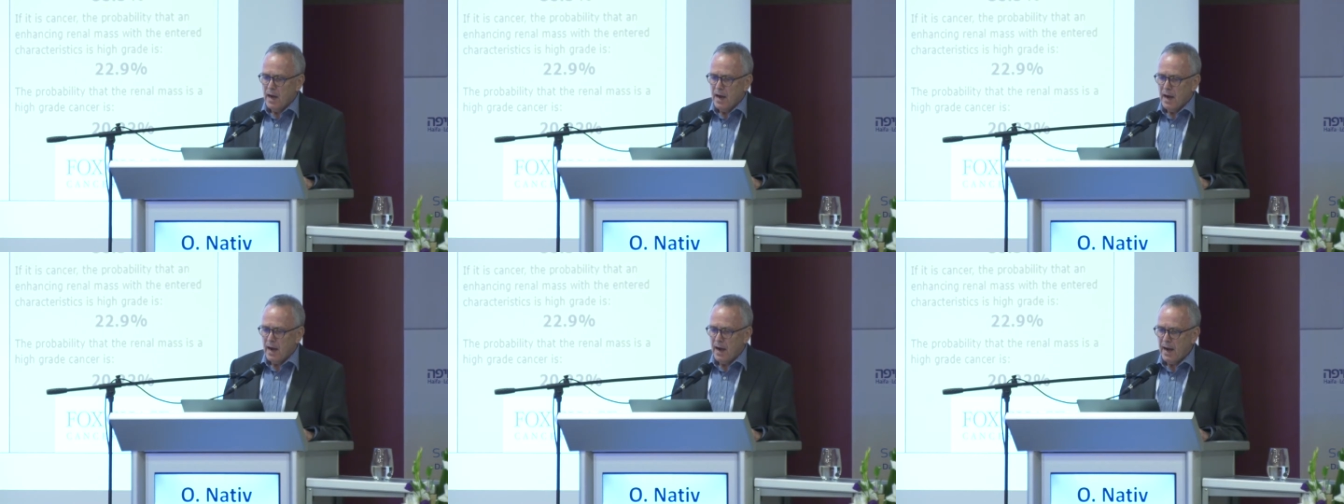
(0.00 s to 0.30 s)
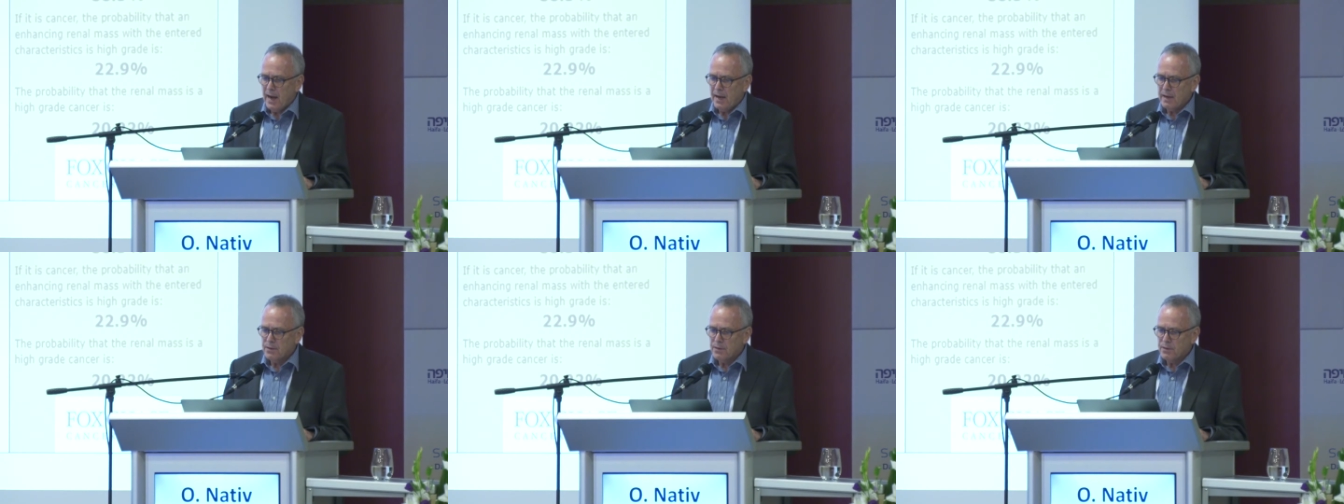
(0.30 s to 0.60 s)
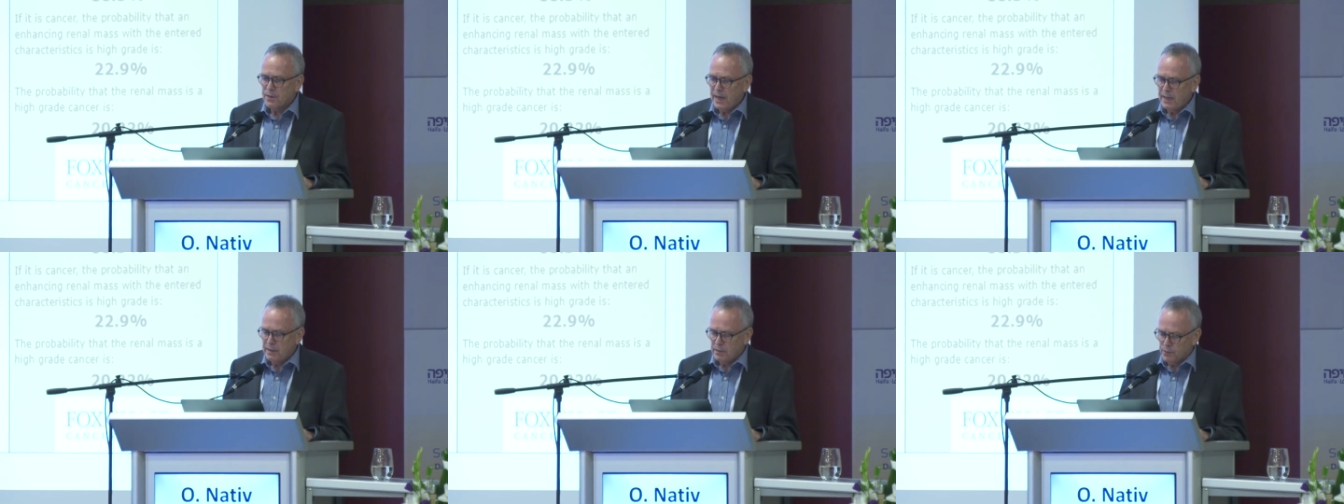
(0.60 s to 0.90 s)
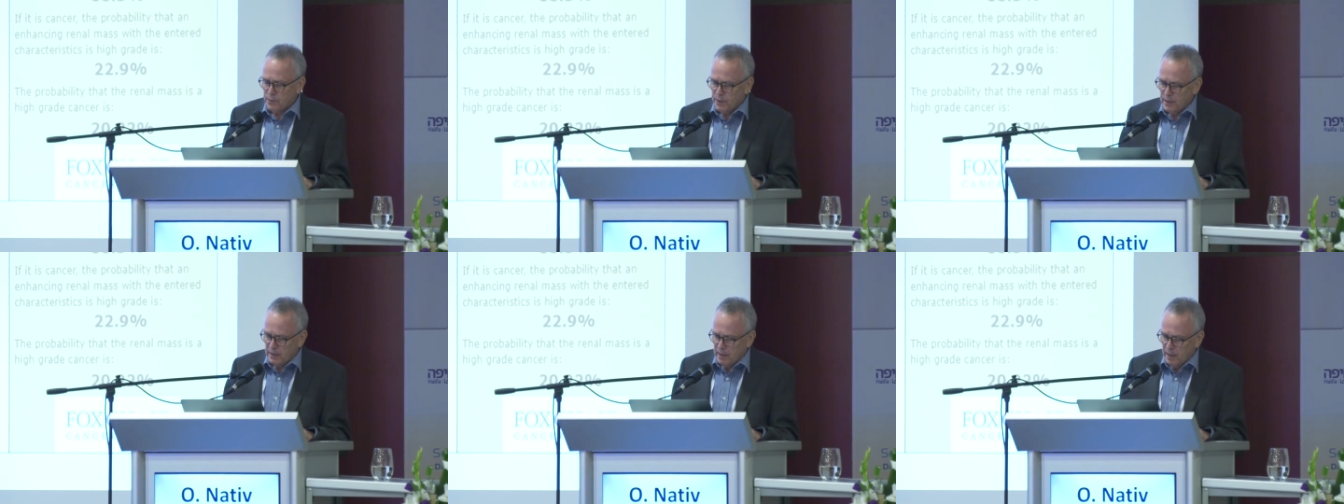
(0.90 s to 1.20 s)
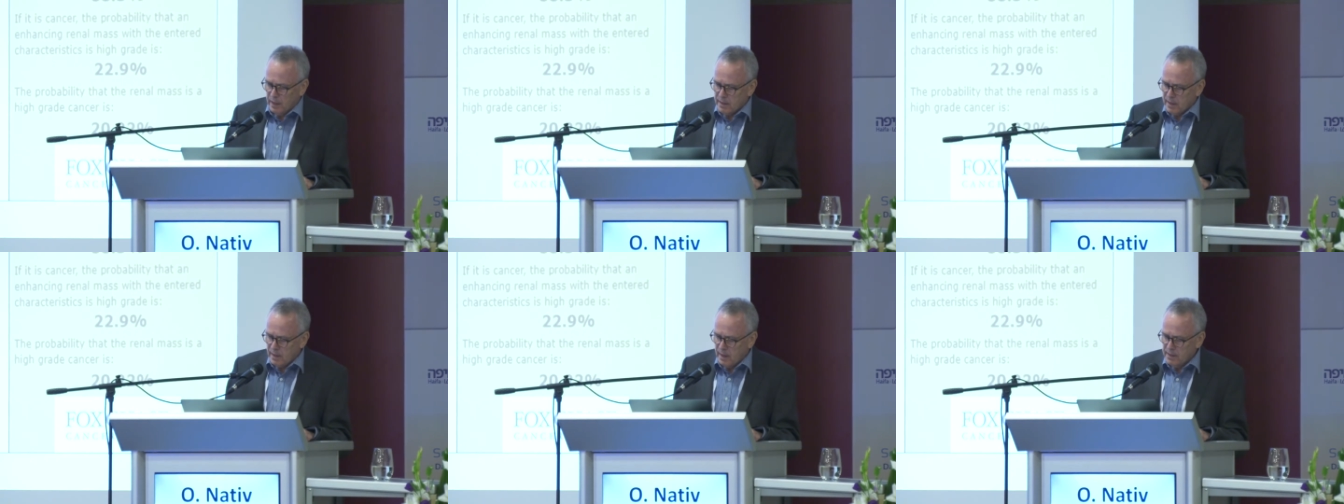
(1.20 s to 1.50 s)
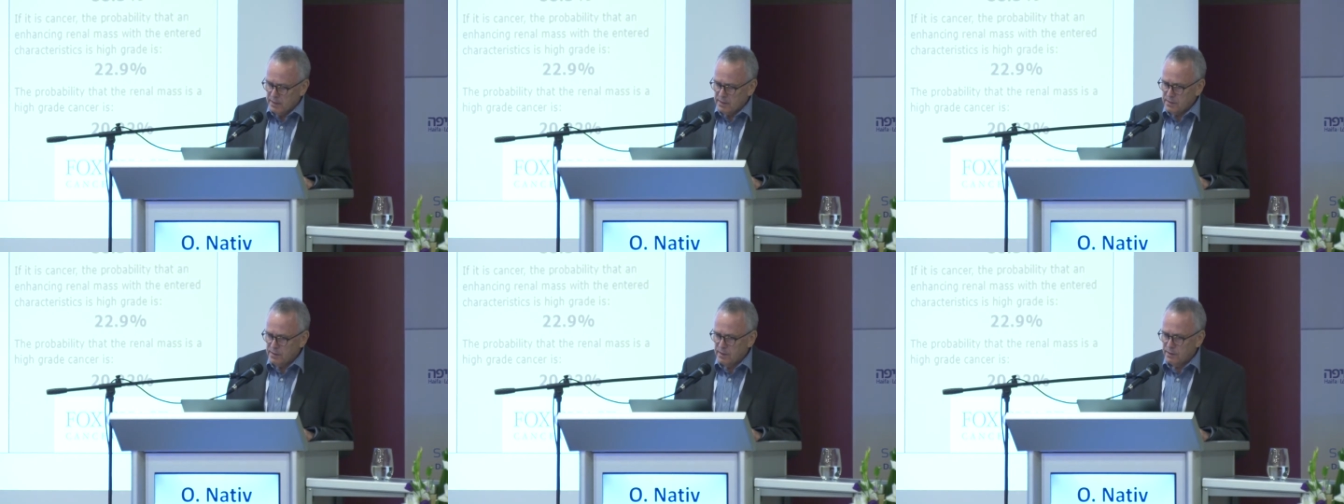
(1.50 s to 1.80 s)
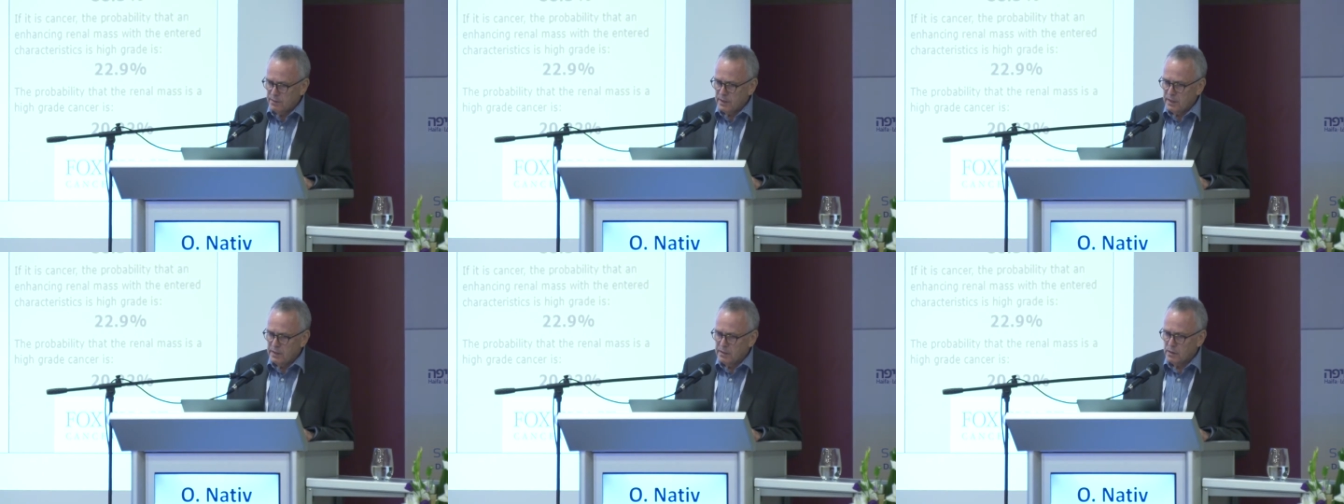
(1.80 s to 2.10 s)
high-grade renal
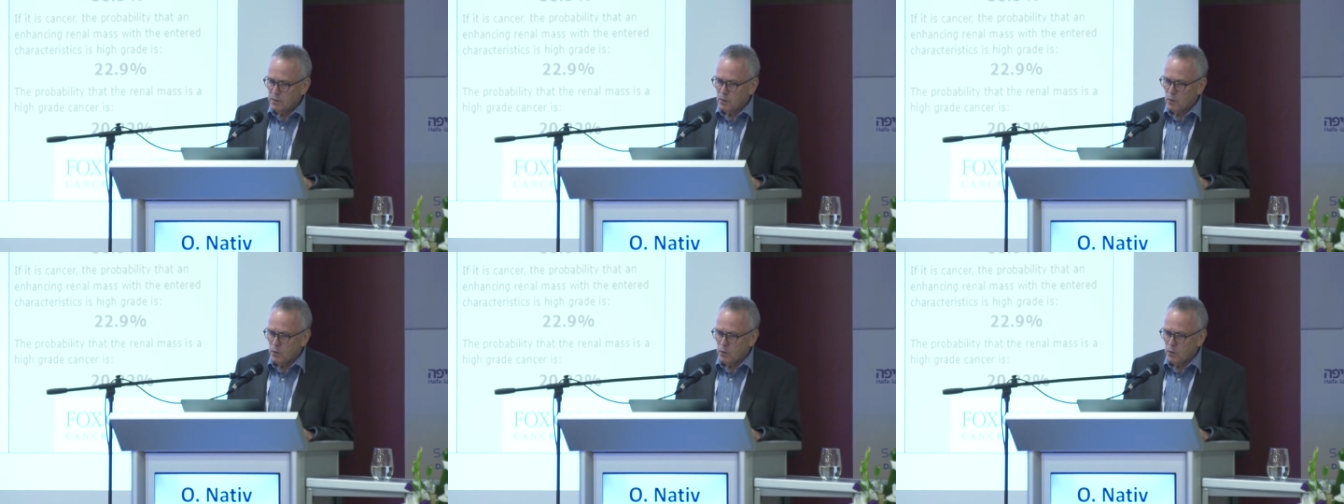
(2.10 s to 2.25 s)
cancer is